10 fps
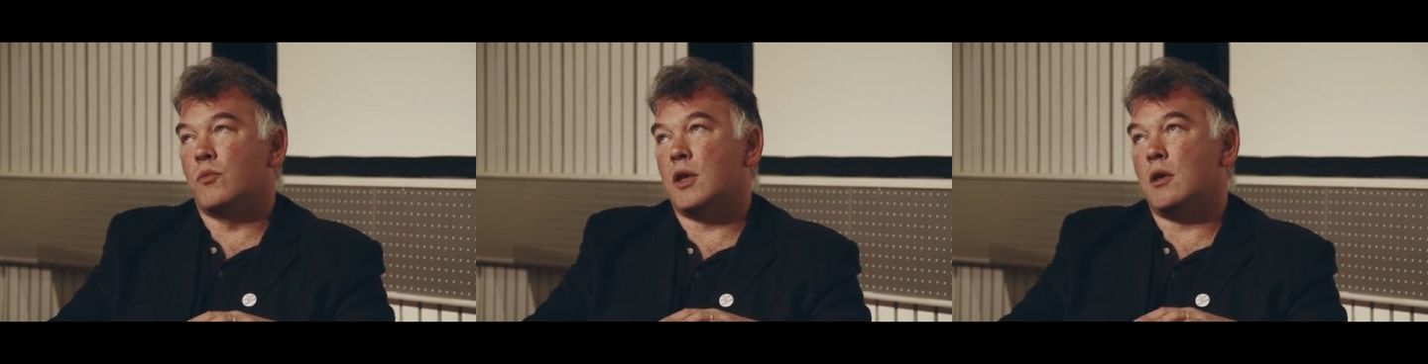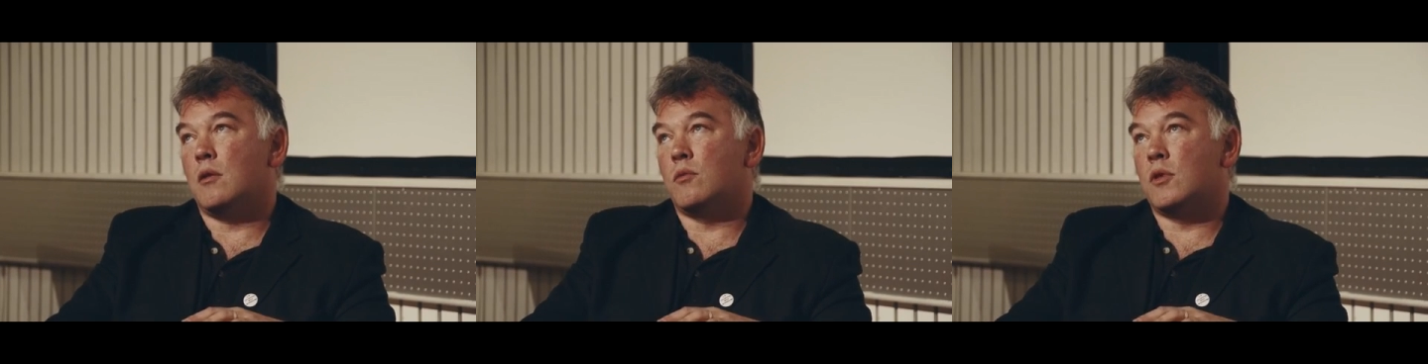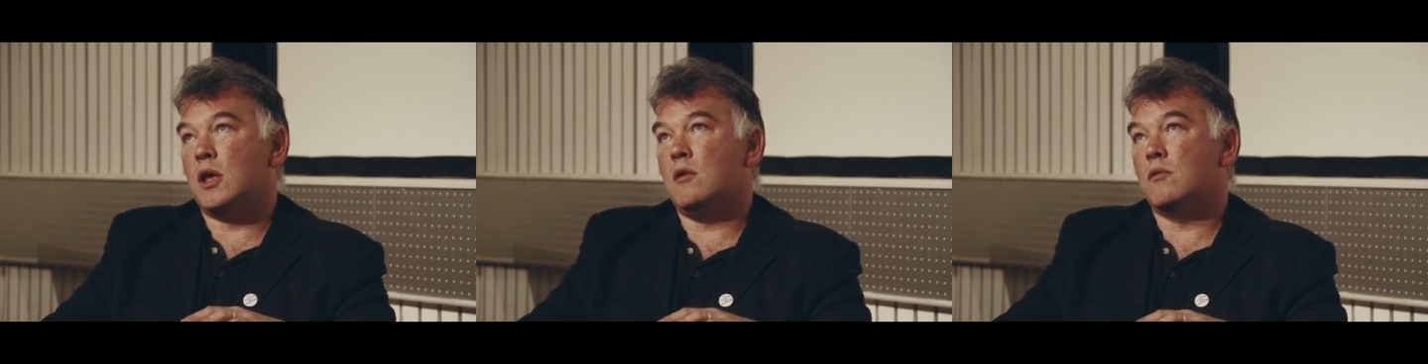the,
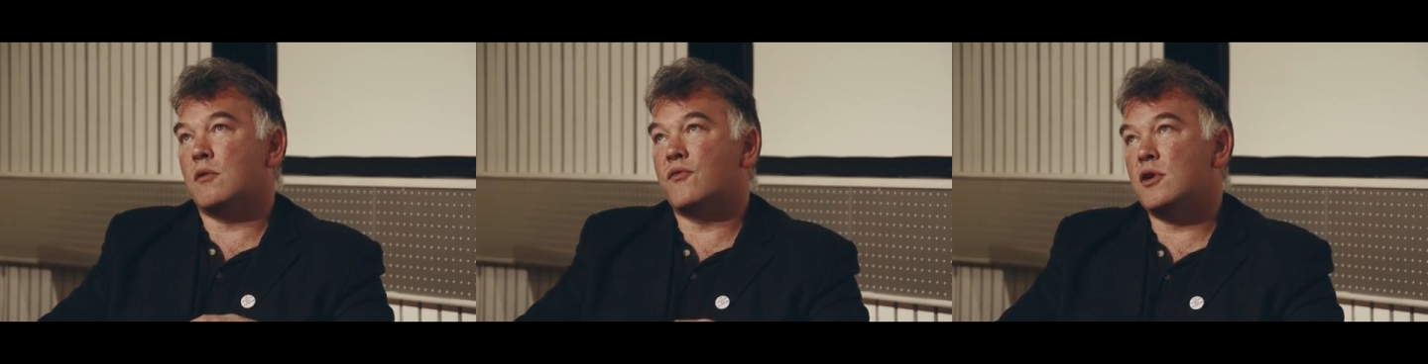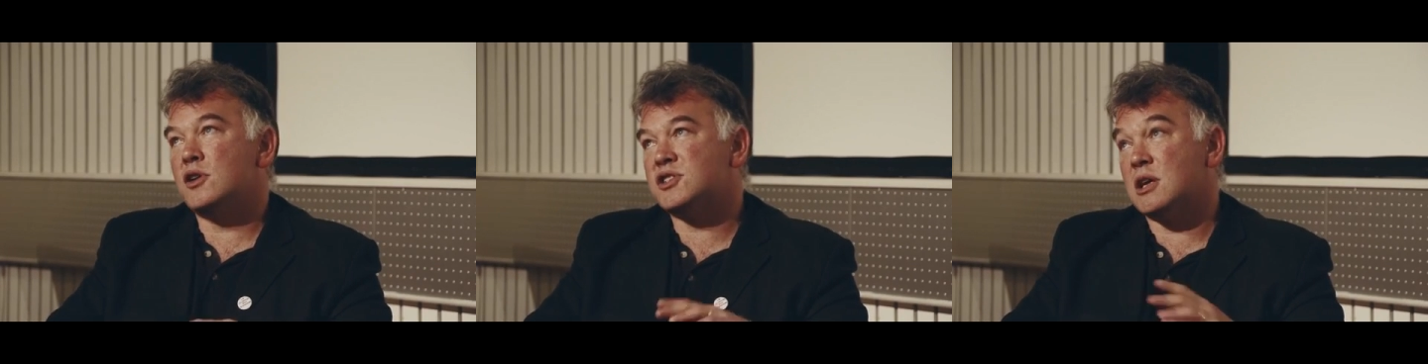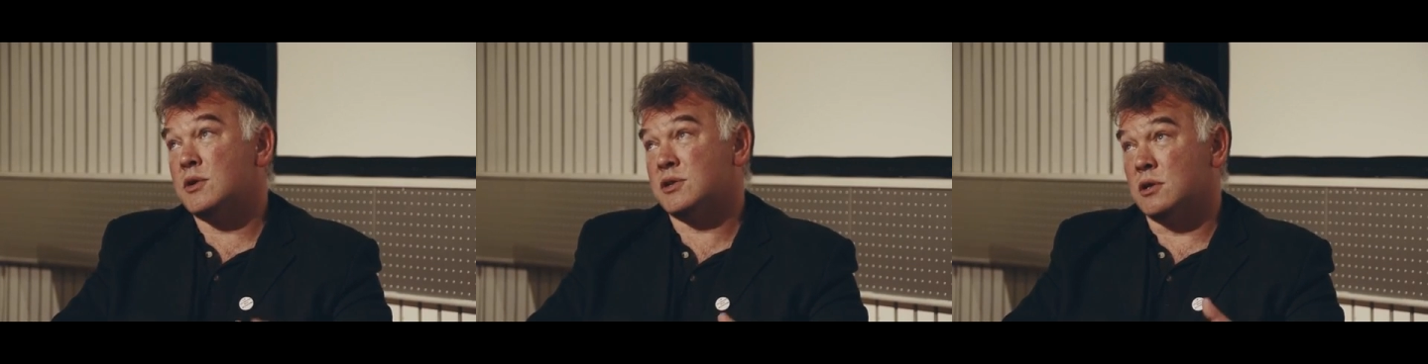the, the first
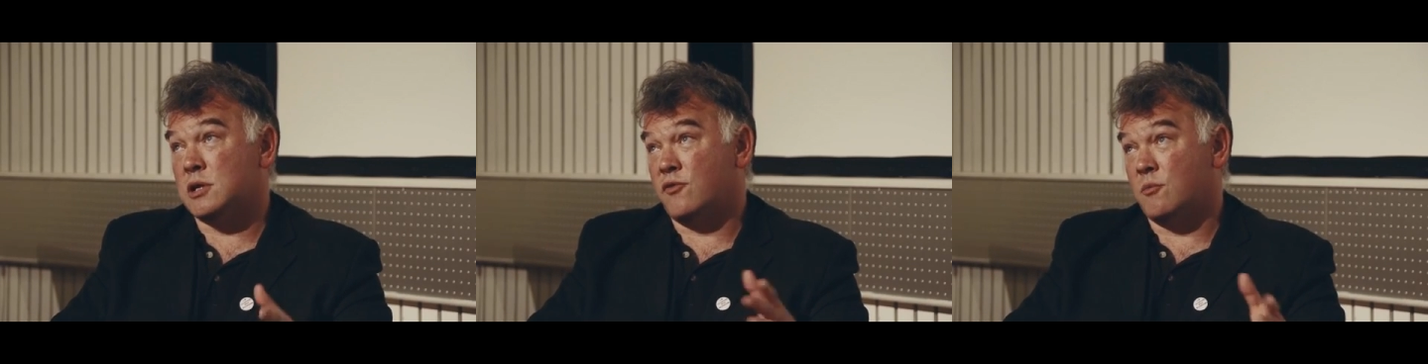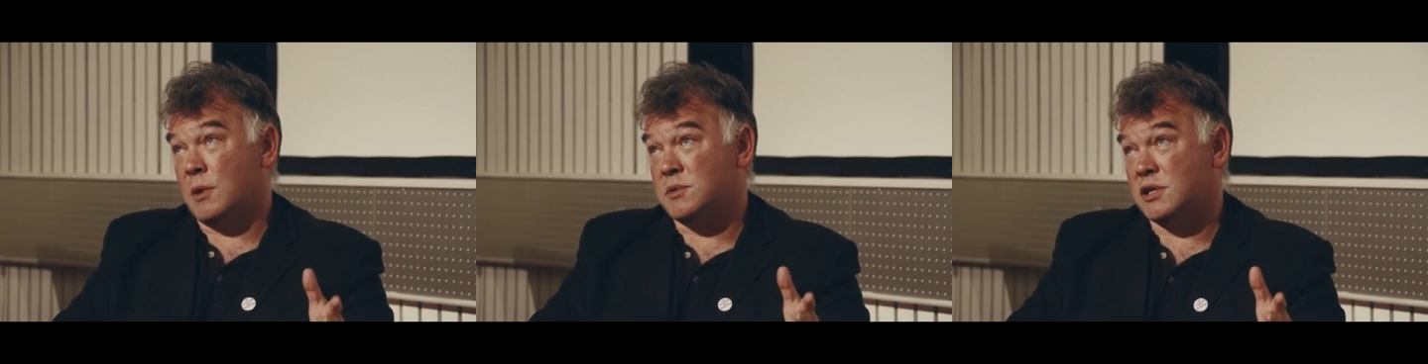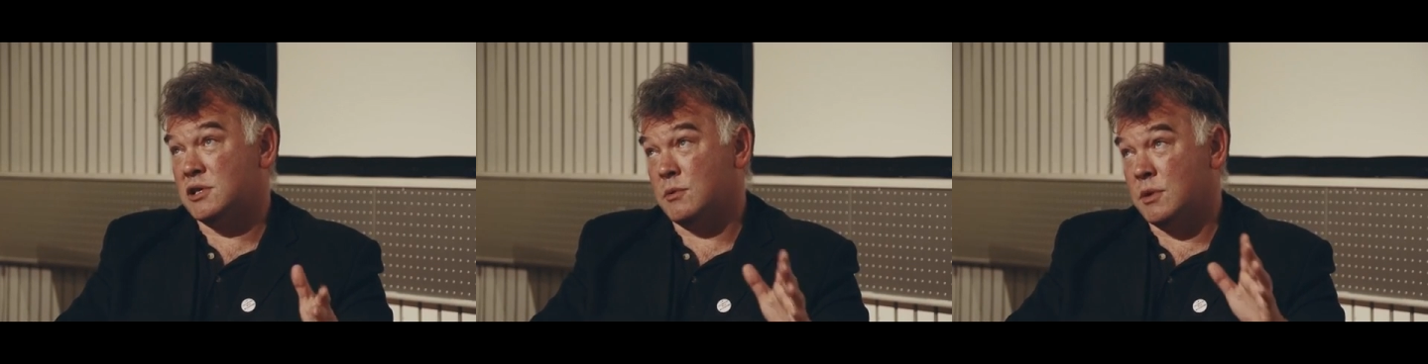series that I did for
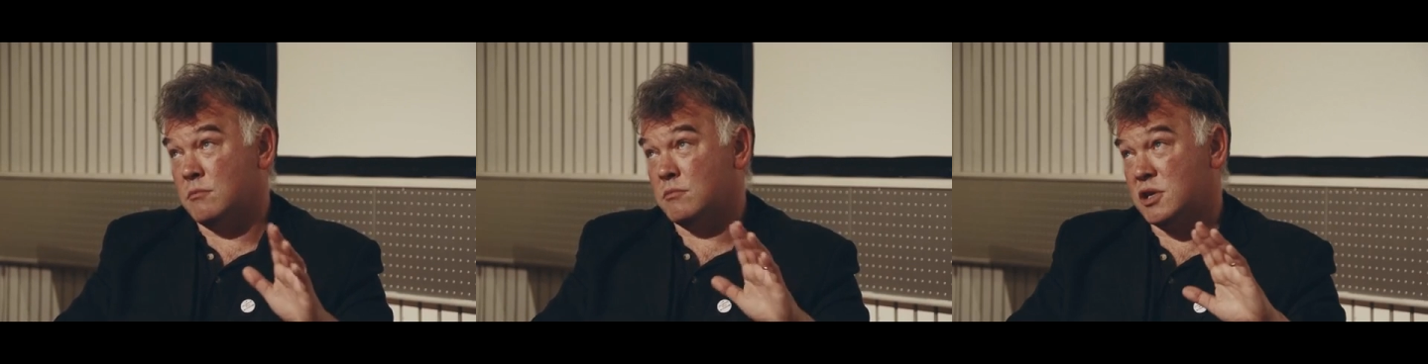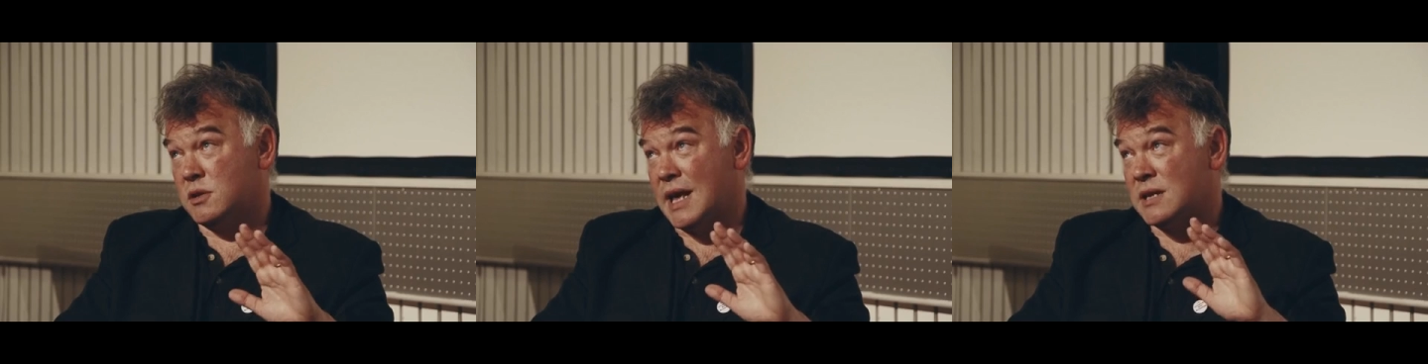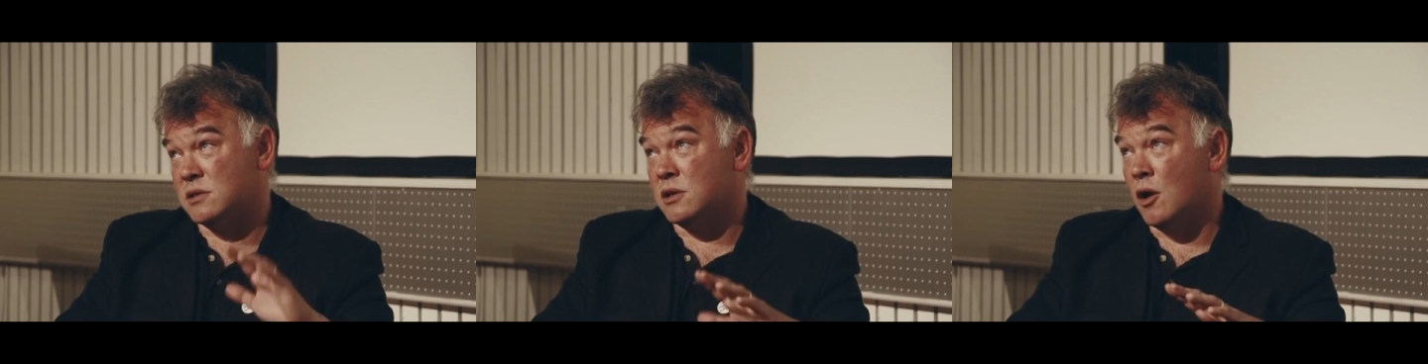BBC Two in
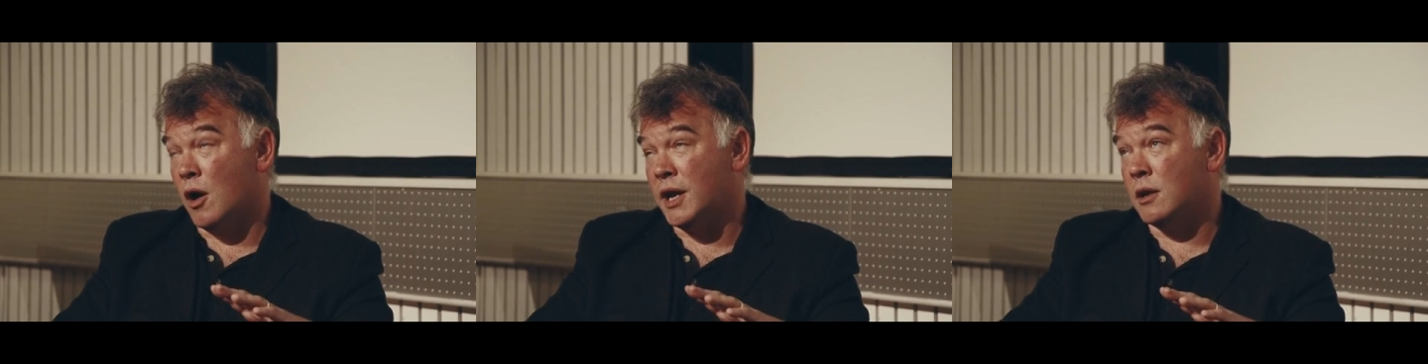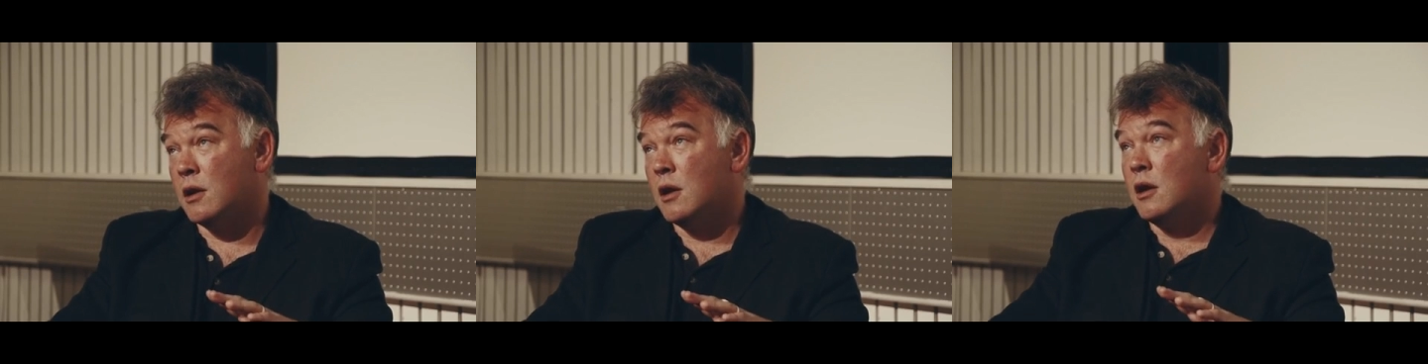2009,